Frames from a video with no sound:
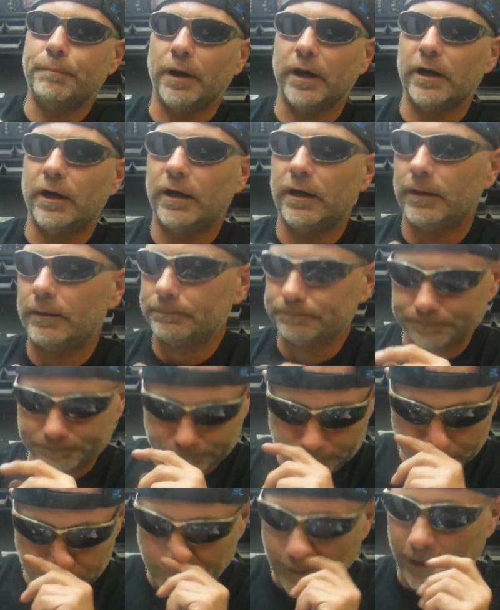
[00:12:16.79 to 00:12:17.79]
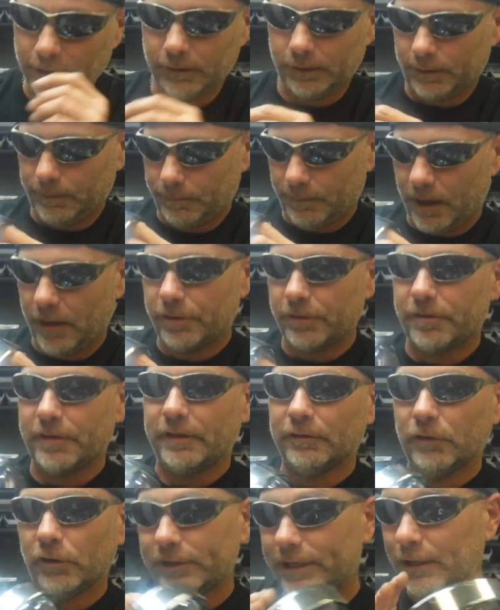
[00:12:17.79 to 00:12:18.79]
but other
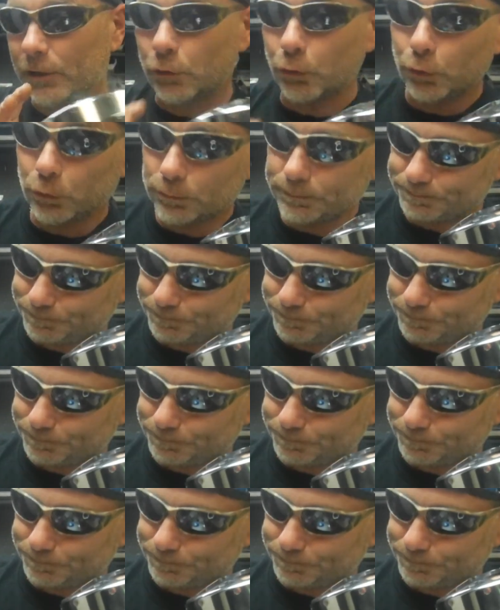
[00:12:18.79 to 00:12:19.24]
than looking cool,